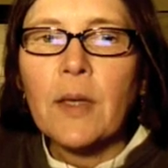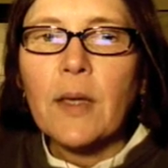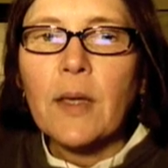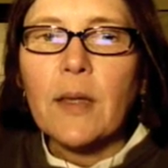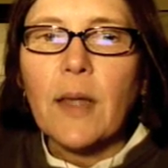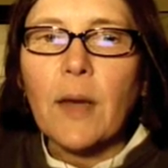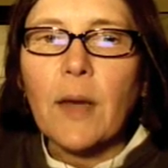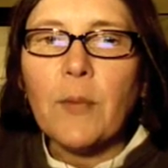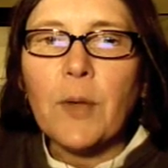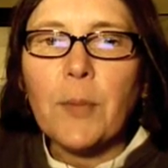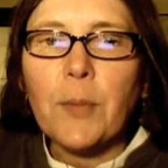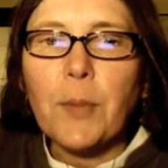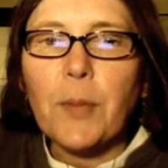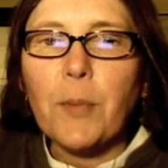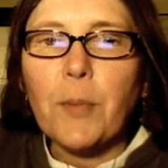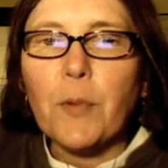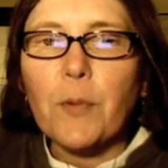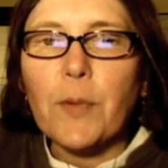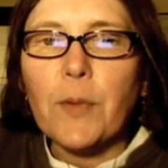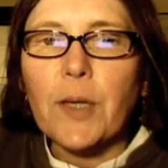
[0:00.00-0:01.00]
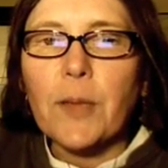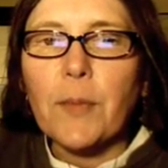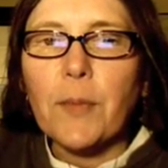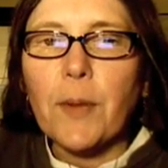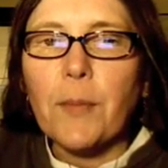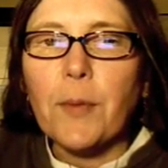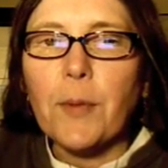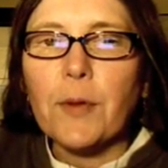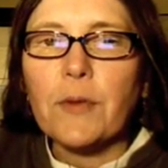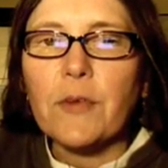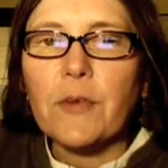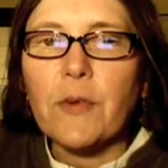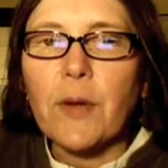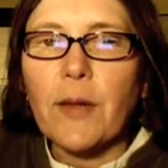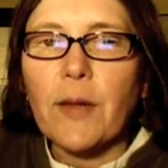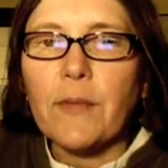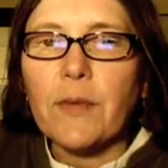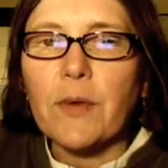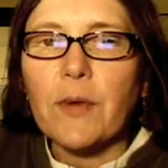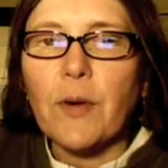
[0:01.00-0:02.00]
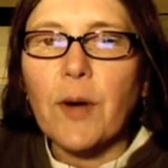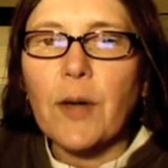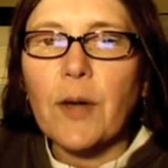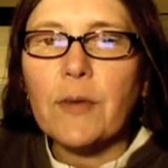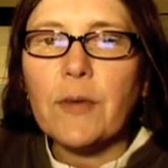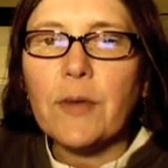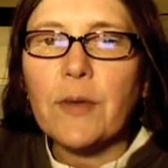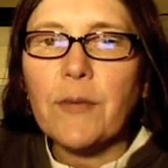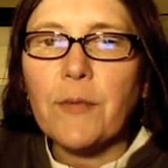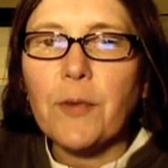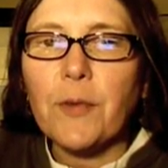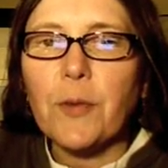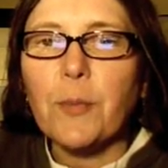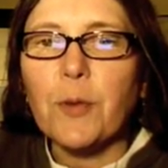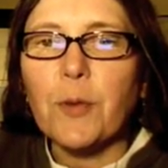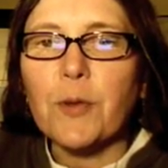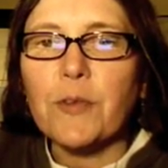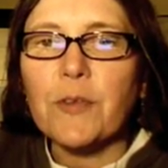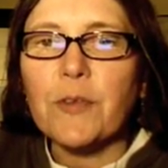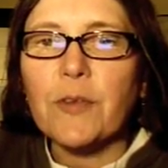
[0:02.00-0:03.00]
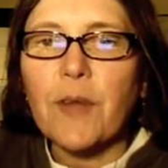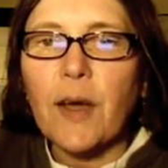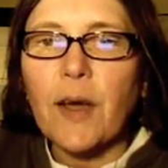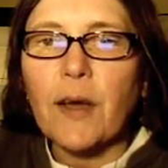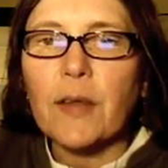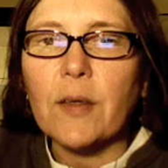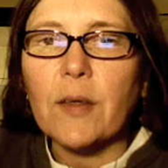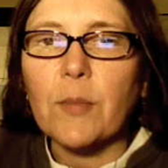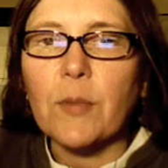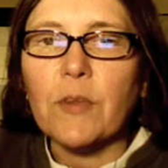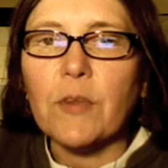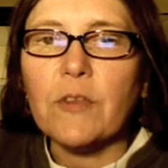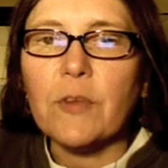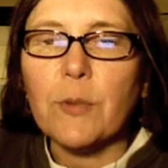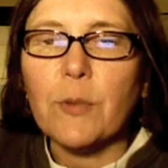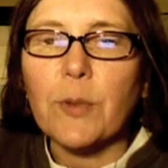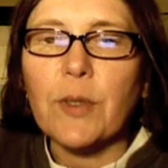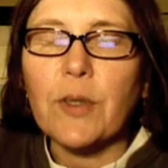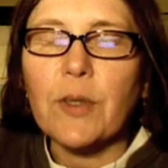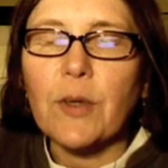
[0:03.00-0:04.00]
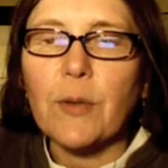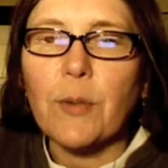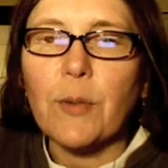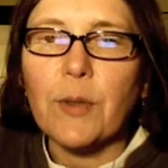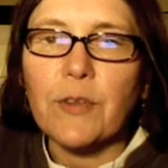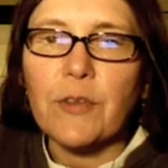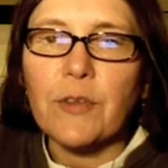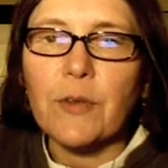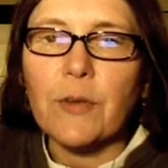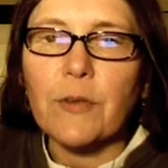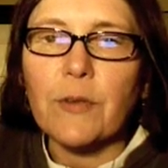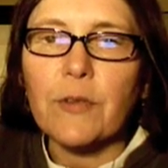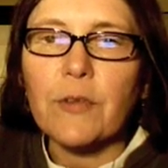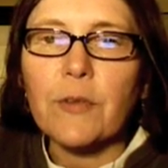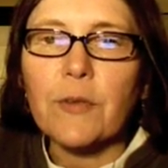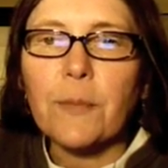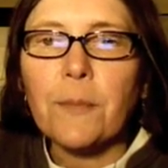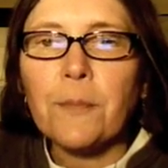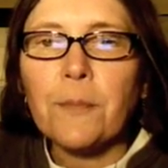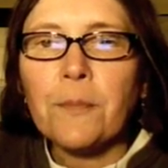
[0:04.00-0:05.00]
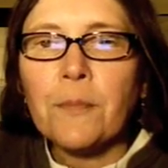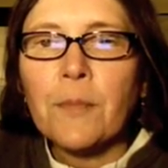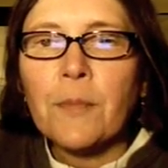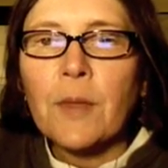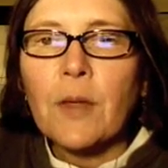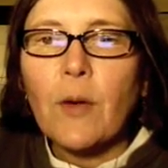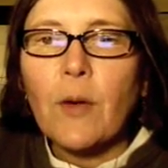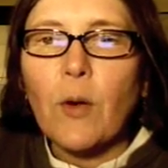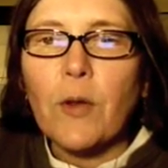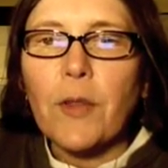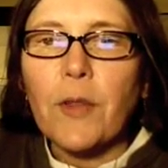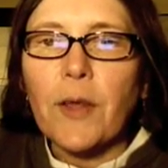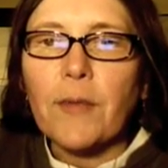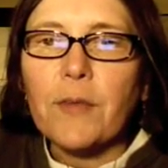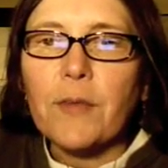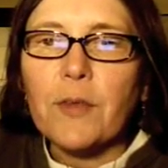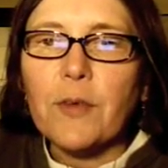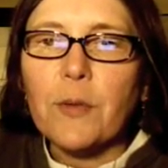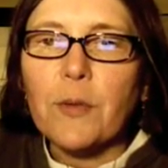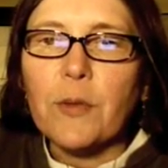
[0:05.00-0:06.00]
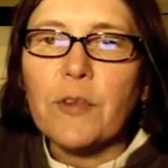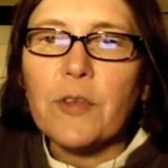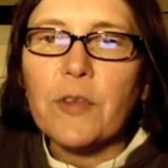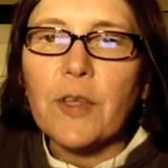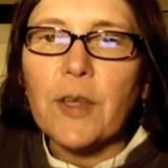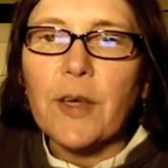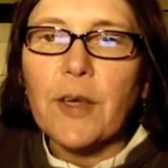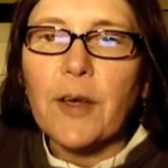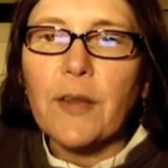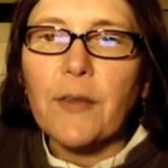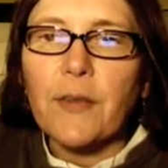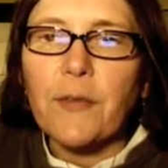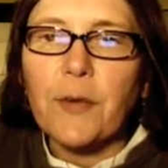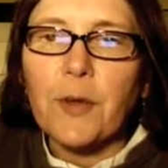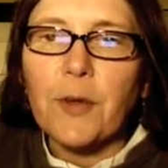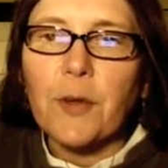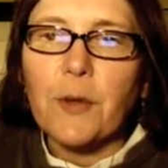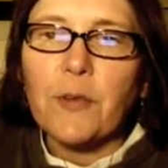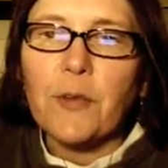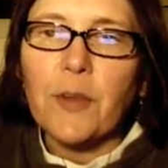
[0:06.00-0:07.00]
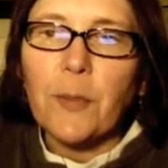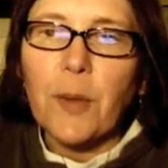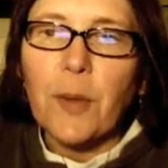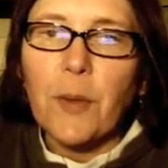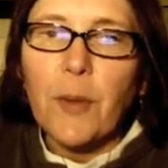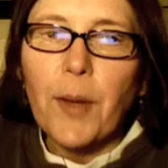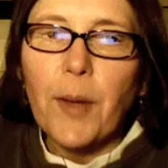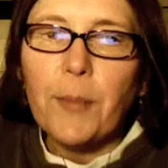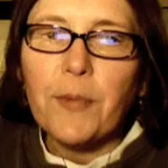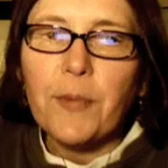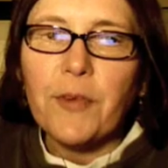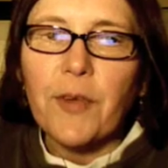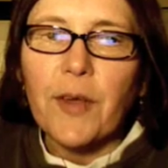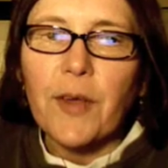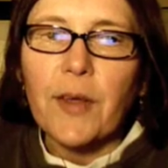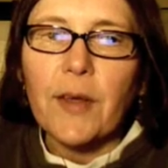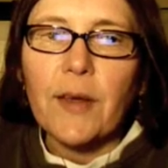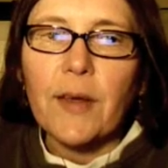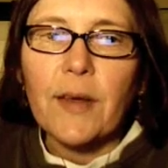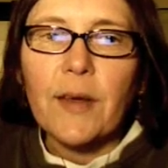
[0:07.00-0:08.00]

That way people reading my book don't have to go hunting for the books and documents to read the originals. All they have to do is click on the footnotes on my website.